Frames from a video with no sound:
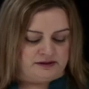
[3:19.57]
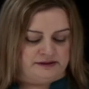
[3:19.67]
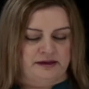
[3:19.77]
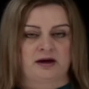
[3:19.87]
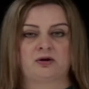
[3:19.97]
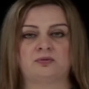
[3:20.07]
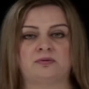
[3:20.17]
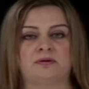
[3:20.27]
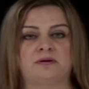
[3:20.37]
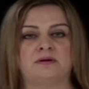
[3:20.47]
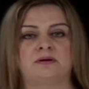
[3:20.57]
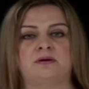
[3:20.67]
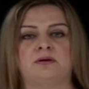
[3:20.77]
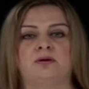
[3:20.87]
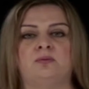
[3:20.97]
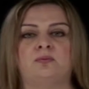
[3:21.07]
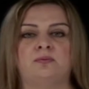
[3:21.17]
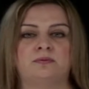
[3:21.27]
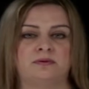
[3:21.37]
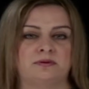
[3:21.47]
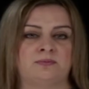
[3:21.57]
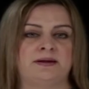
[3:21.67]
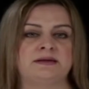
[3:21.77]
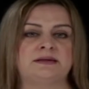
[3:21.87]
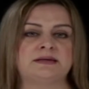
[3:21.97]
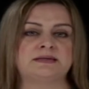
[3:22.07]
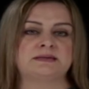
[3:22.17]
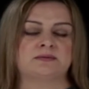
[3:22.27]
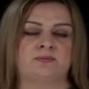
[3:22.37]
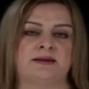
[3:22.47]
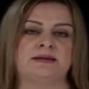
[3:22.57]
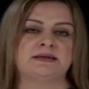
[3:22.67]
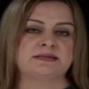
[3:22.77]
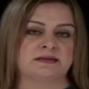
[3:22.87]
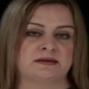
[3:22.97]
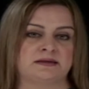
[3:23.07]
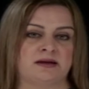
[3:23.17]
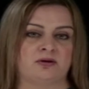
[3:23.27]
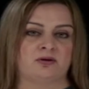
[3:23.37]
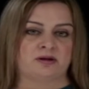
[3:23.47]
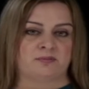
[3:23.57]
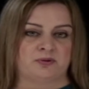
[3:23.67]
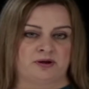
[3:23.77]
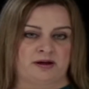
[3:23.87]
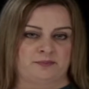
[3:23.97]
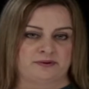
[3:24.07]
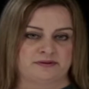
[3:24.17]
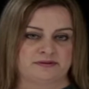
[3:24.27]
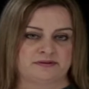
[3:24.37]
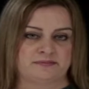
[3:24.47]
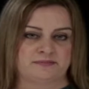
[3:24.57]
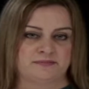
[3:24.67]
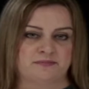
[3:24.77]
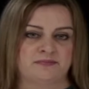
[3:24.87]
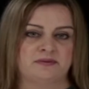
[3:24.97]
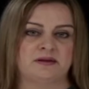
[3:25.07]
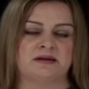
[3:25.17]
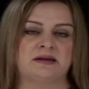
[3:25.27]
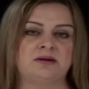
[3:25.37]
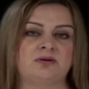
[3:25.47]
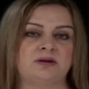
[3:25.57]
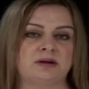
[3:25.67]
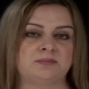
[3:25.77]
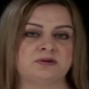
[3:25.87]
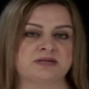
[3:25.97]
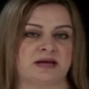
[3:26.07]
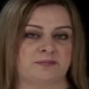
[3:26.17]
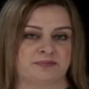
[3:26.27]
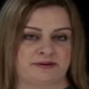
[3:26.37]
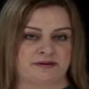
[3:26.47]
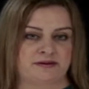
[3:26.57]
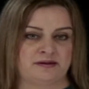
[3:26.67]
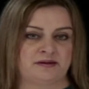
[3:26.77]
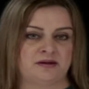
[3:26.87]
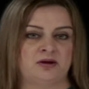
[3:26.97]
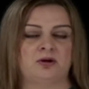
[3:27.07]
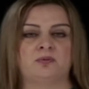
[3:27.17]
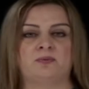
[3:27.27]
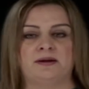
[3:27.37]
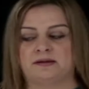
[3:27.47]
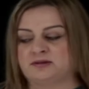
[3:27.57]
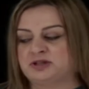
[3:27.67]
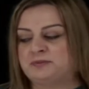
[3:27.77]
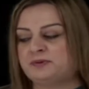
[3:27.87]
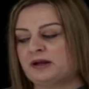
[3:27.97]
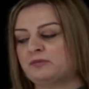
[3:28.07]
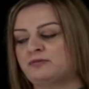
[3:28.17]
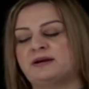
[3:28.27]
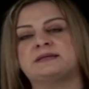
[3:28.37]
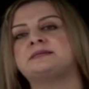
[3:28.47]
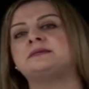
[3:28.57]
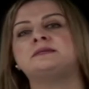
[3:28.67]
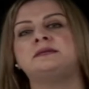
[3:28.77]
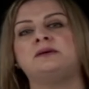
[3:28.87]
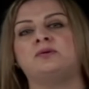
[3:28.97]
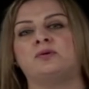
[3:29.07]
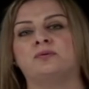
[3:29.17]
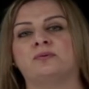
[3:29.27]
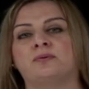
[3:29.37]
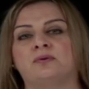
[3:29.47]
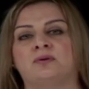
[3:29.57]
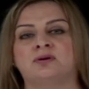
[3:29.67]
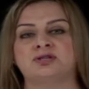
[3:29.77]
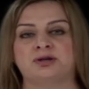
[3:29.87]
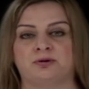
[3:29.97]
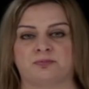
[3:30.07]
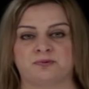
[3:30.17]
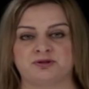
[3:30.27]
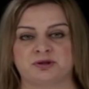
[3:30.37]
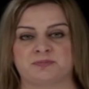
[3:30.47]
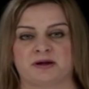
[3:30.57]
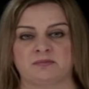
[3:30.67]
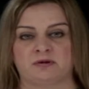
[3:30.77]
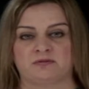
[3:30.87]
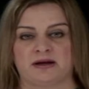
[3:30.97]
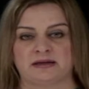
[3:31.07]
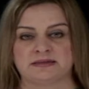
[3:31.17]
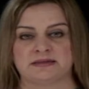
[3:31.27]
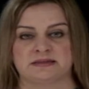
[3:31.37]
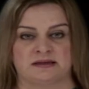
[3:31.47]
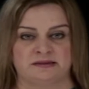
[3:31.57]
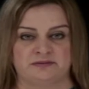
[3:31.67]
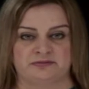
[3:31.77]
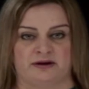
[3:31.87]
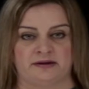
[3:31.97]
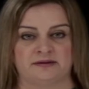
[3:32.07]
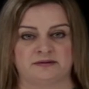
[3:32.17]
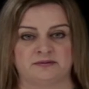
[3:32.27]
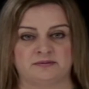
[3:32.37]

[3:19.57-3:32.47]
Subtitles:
Now, when does the critical number happen? The critical numbers happen when g prime of x is 0 or g prime of x is undefined.